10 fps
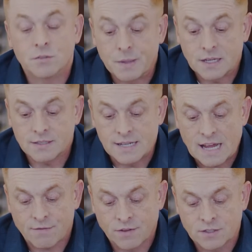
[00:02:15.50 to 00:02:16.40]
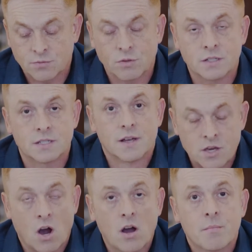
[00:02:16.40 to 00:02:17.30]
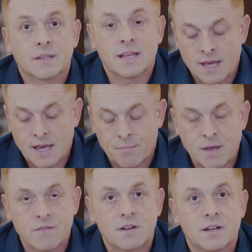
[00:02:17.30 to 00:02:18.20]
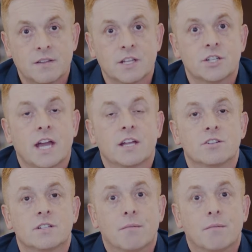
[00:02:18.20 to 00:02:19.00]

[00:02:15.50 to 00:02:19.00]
was because Netflix was young, but they pivoted and they changed.